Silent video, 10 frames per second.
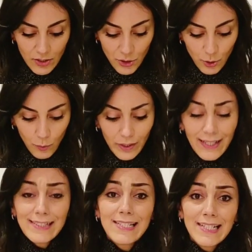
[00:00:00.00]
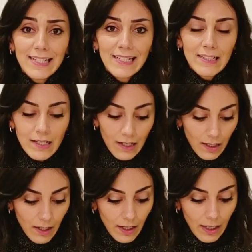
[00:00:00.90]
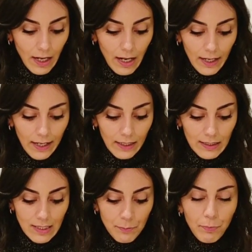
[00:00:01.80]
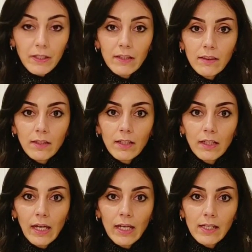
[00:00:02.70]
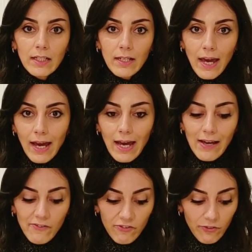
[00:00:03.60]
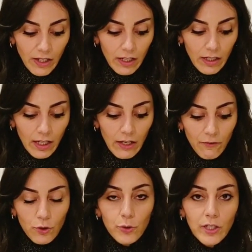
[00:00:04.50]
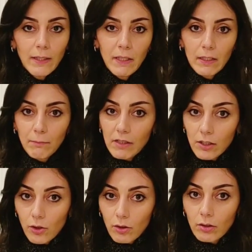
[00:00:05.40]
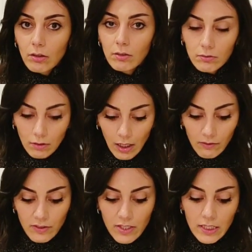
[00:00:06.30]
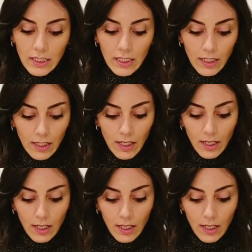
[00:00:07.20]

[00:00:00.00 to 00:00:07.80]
So what I did, I split the cake in half, and I have cream in the middle, obviously,